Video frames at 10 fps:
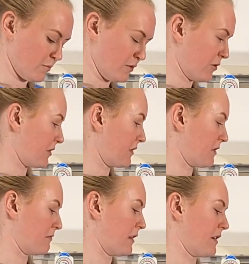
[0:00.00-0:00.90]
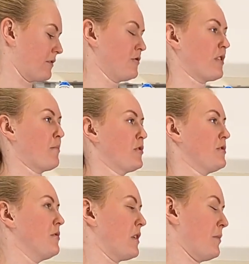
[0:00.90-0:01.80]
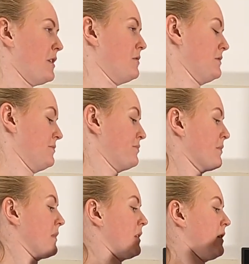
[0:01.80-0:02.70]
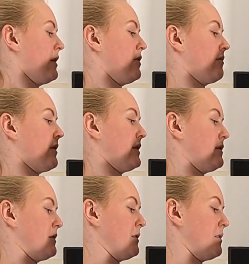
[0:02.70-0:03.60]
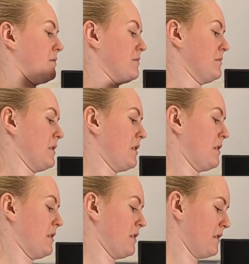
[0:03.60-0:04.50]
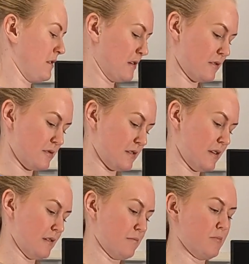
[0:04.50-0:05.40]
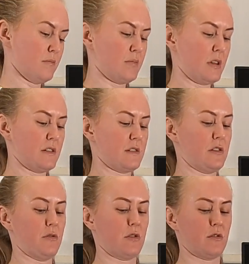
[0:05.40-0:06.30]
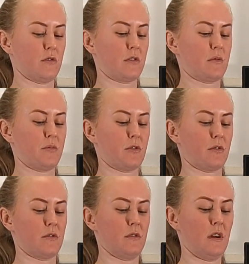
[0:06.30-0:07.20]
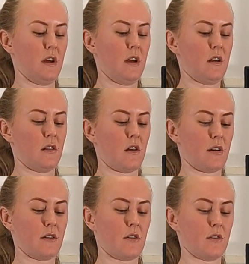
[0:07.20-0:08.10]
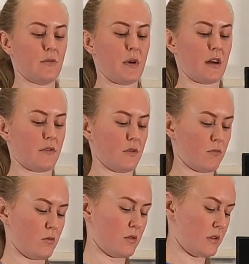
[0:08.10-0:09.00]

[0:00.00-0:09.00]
You can let a drop or 2 come out, and you're ready to go. There's a place that you can hook up your line on the back of the roller